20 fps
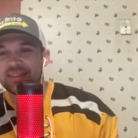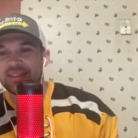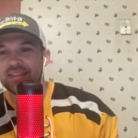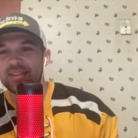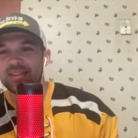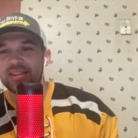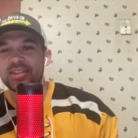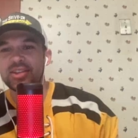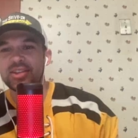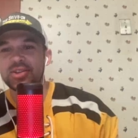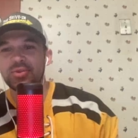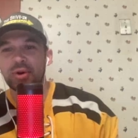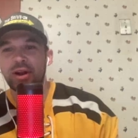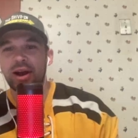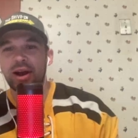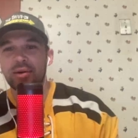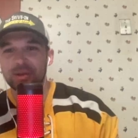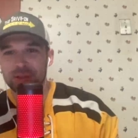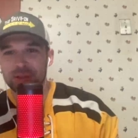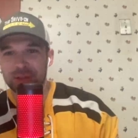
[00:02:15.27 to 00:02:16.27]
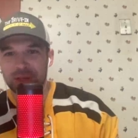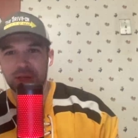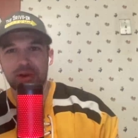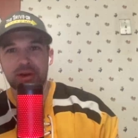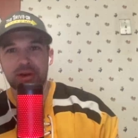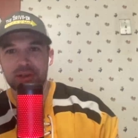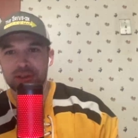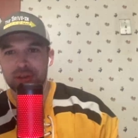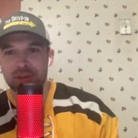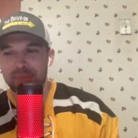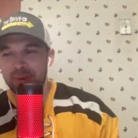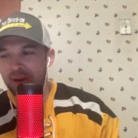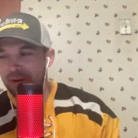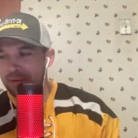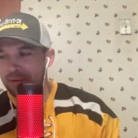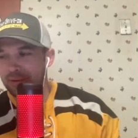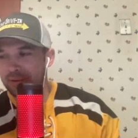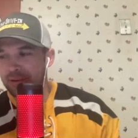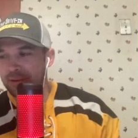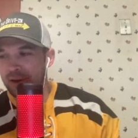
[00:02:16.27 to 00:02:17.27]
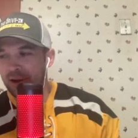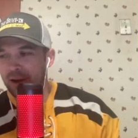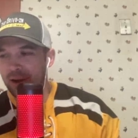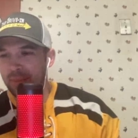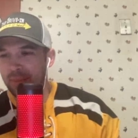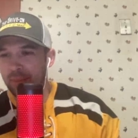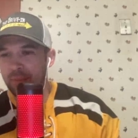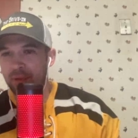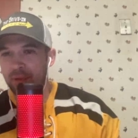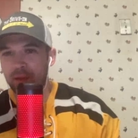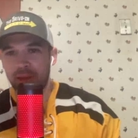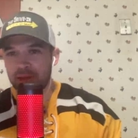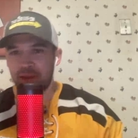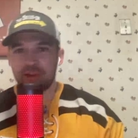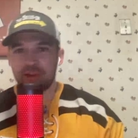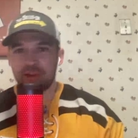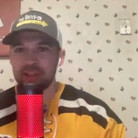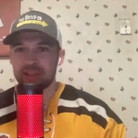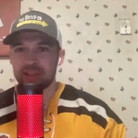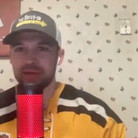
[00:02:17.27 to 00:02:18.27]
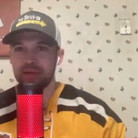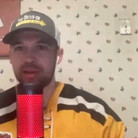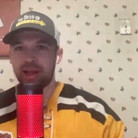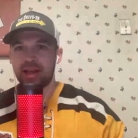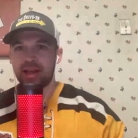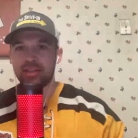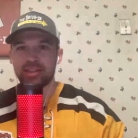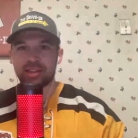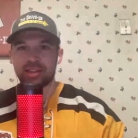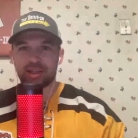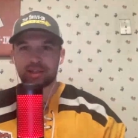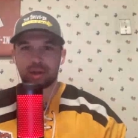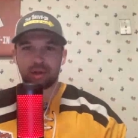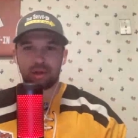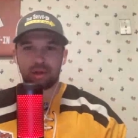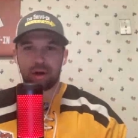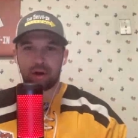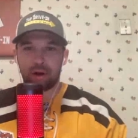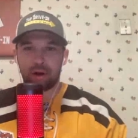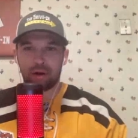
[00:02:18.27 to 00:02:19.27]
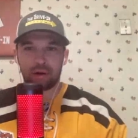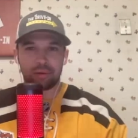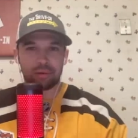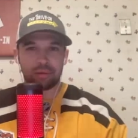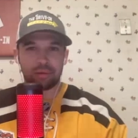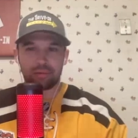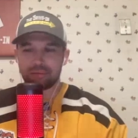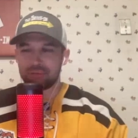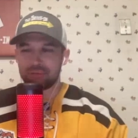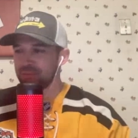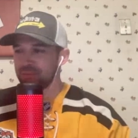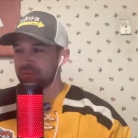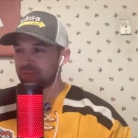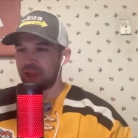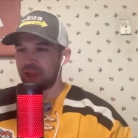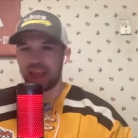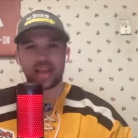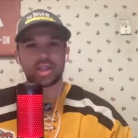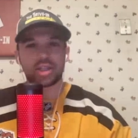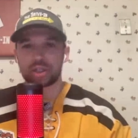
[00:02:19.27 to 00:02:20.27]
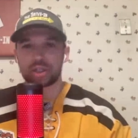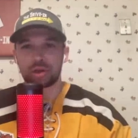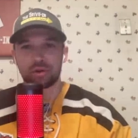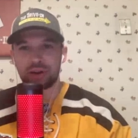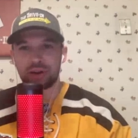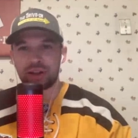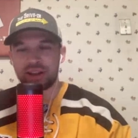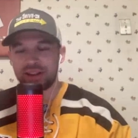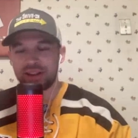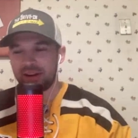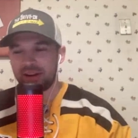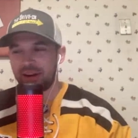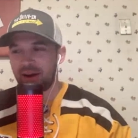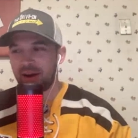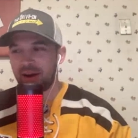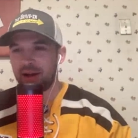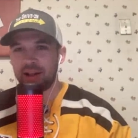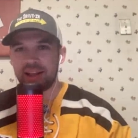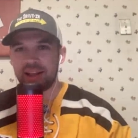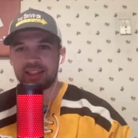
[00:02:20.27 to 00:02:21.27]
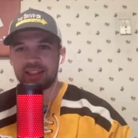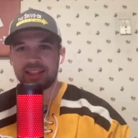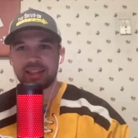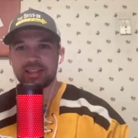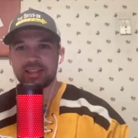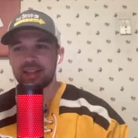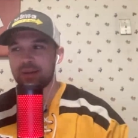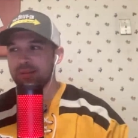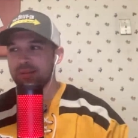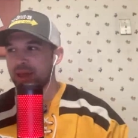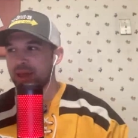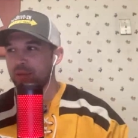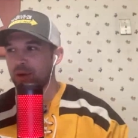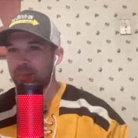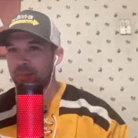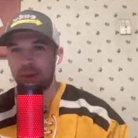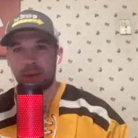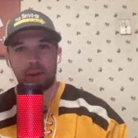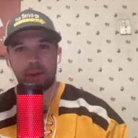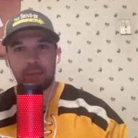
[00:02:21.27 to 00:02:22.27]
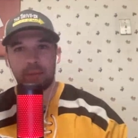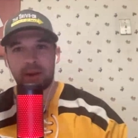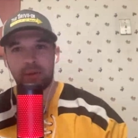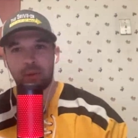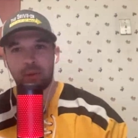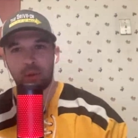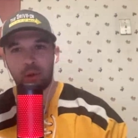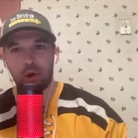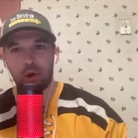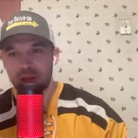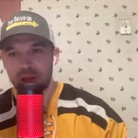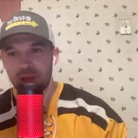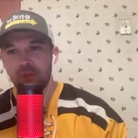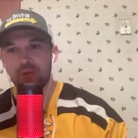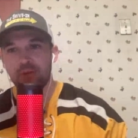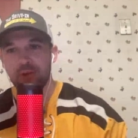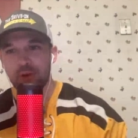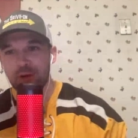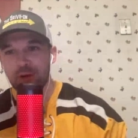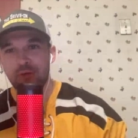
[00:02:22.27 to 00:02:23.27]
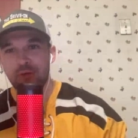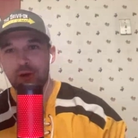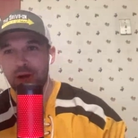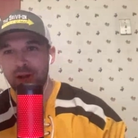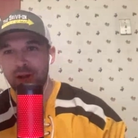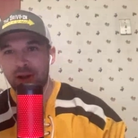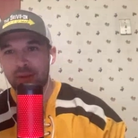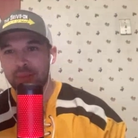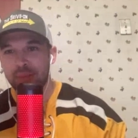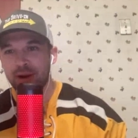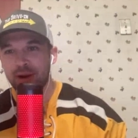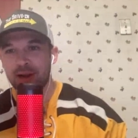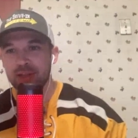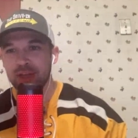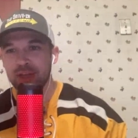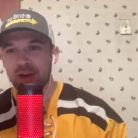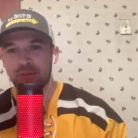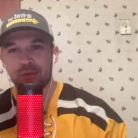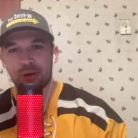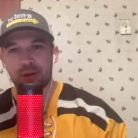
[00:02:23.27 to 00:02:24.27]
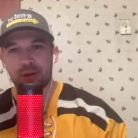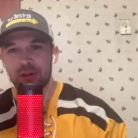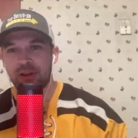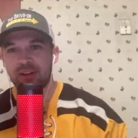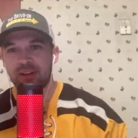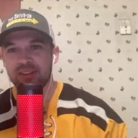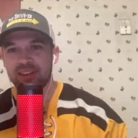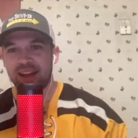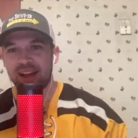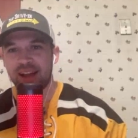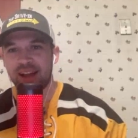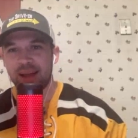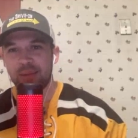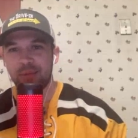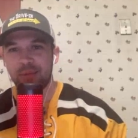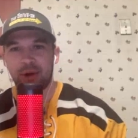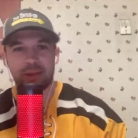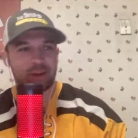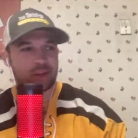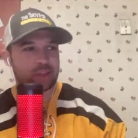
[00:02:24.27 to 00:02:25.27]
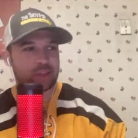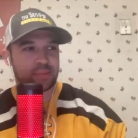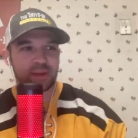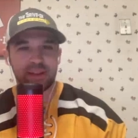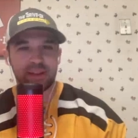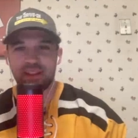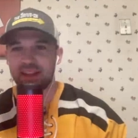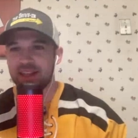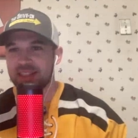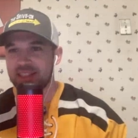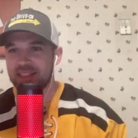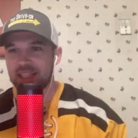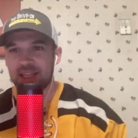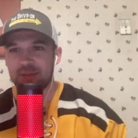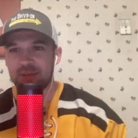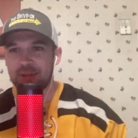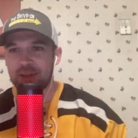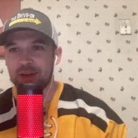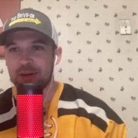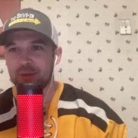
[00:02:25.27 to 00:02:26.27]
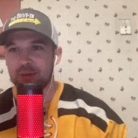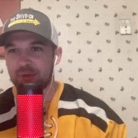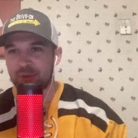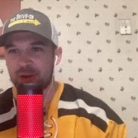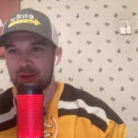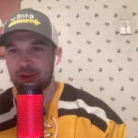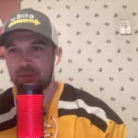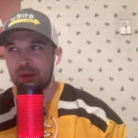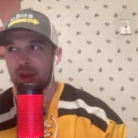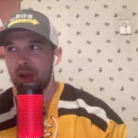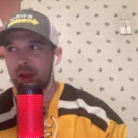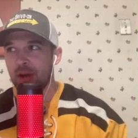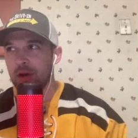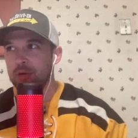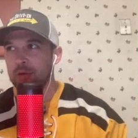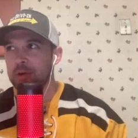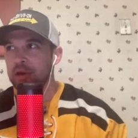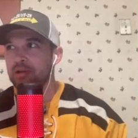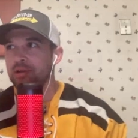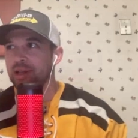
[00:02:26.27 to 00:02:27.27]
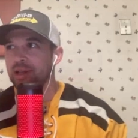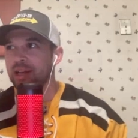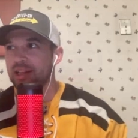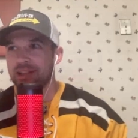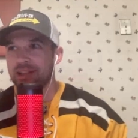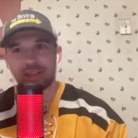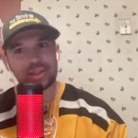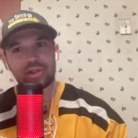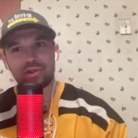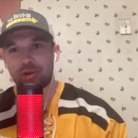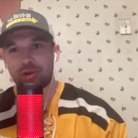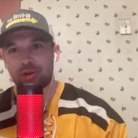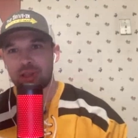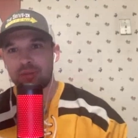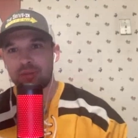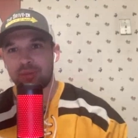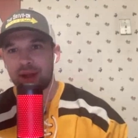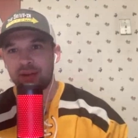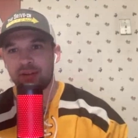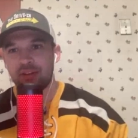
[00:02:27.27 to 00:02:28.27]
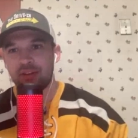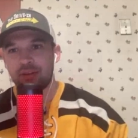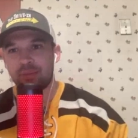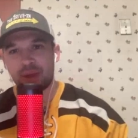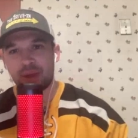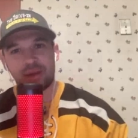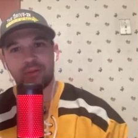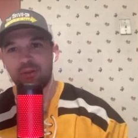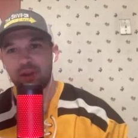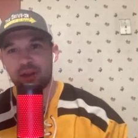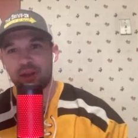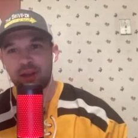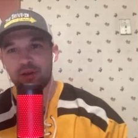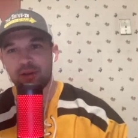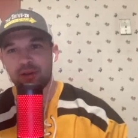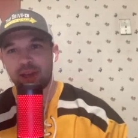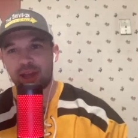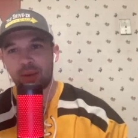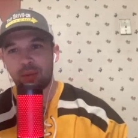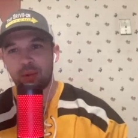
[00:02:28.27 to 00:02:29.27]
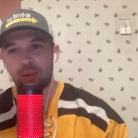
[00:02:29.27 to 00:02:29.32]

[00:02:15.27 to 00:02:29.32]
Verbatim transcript: So this is what I was curious about. Um, since it has such a long history uh, is this something where people have been looking for a Fallout project for a long time, whether it's been like TV or film, or were you like, this is only meant to be a video game?